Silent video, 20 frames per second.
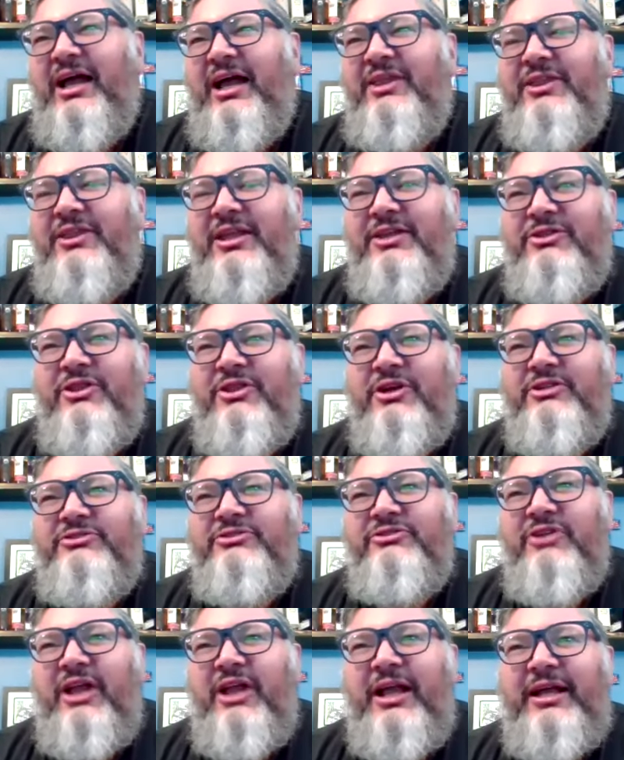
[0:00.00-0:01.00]
I think
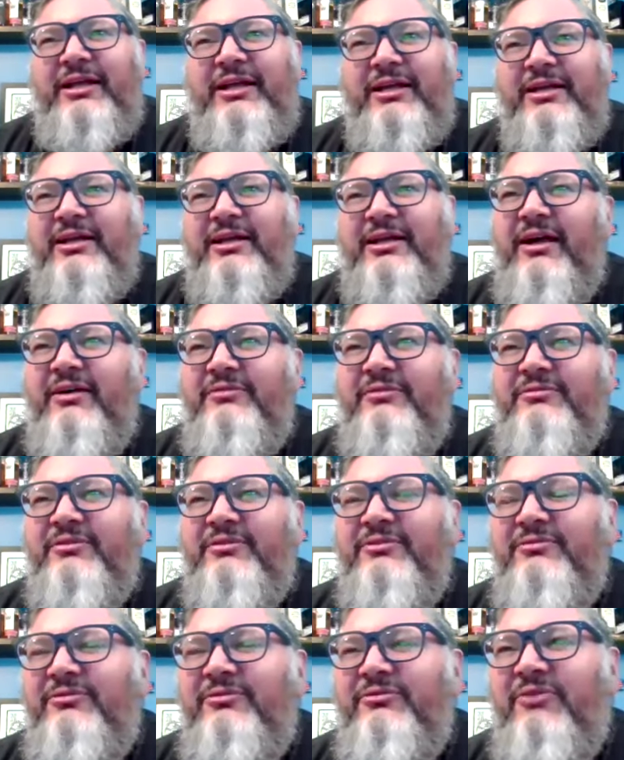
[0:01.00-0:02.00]
there's like a
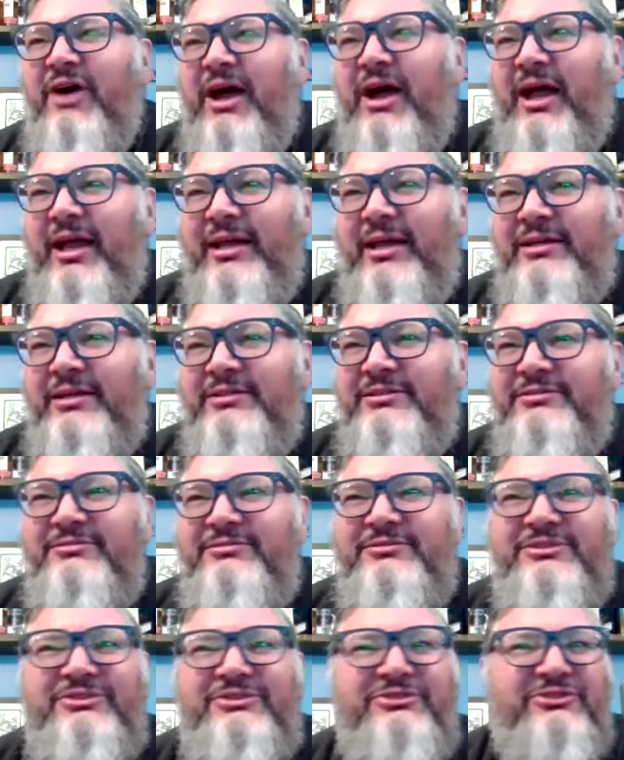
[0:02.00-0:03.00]
fine
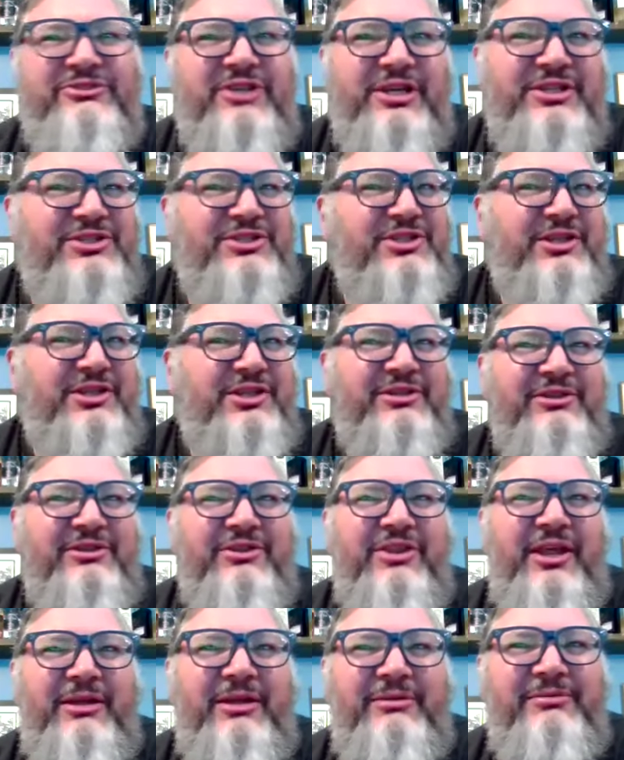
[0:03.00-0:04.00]
distinction
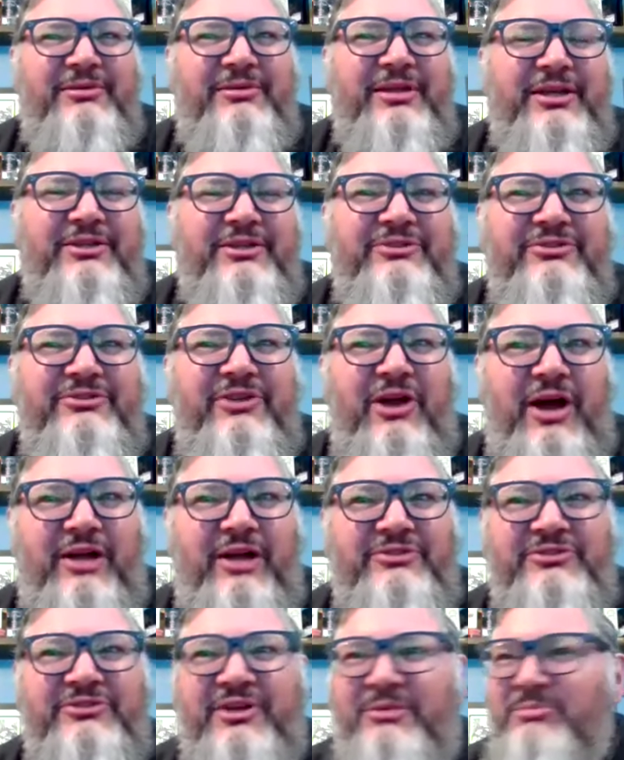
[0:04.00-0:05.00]
that is
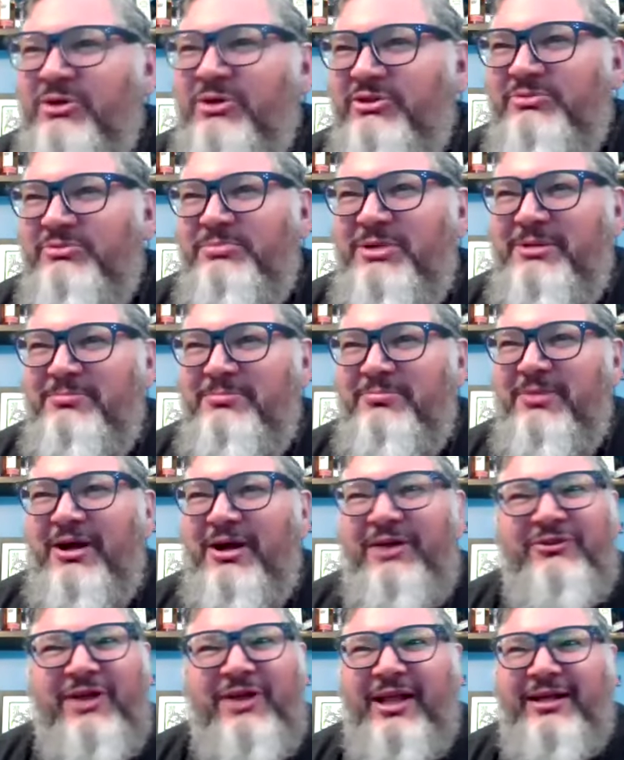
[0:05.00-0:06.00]
lost on most people,
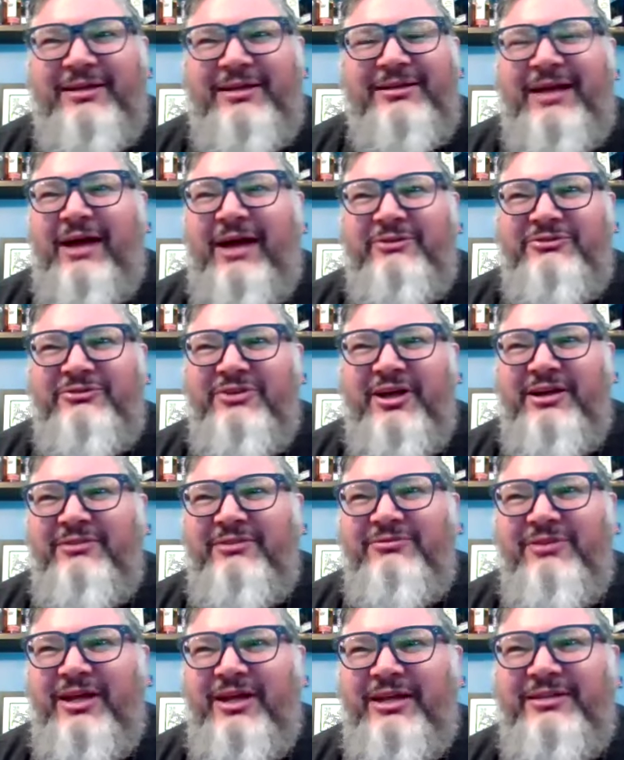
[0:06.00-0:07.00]
on like outside
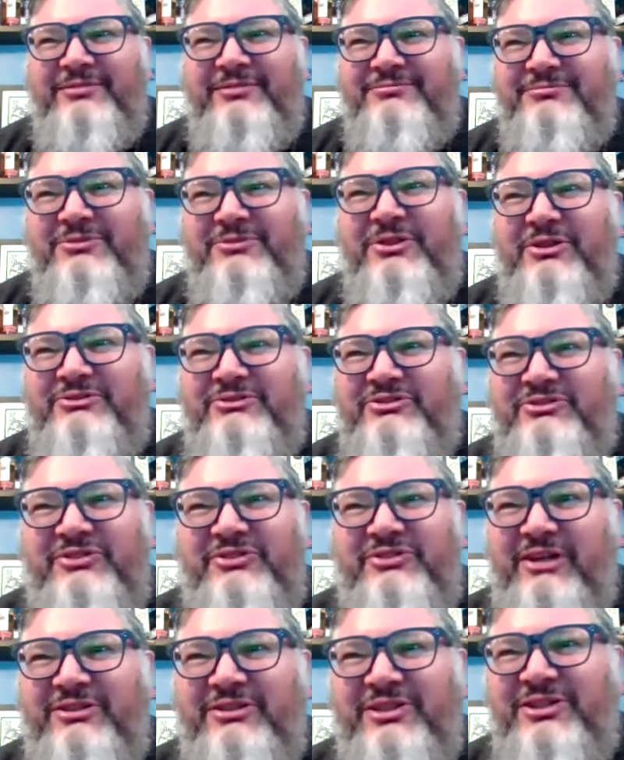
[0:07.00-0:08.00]
of like the
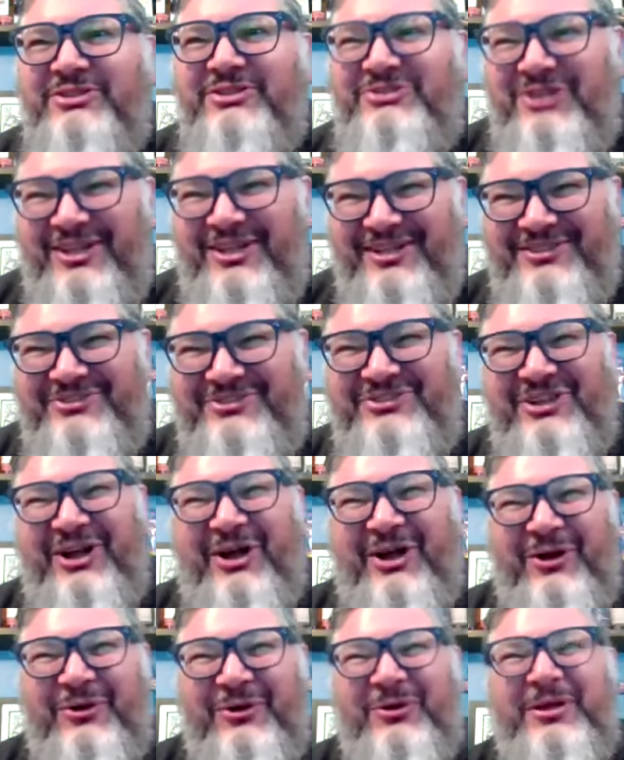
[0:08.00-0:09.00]
sellers.
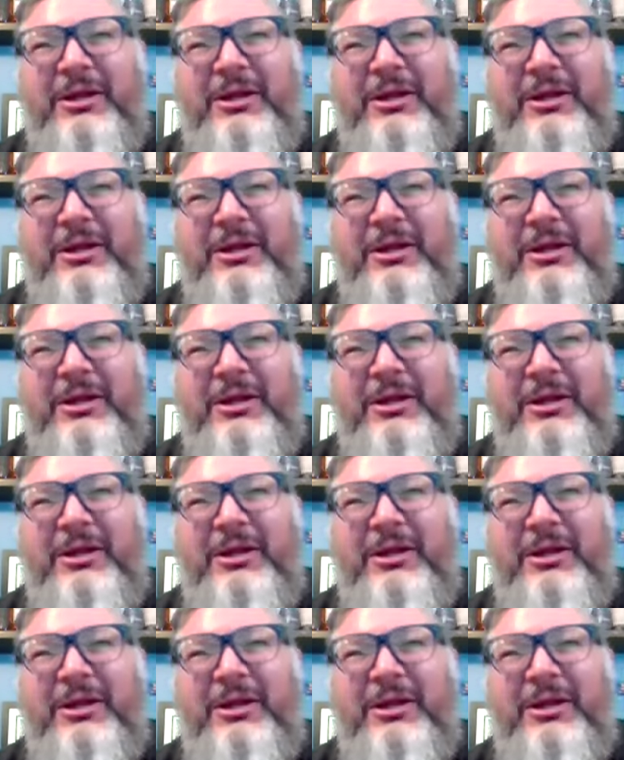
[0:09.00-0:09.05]
So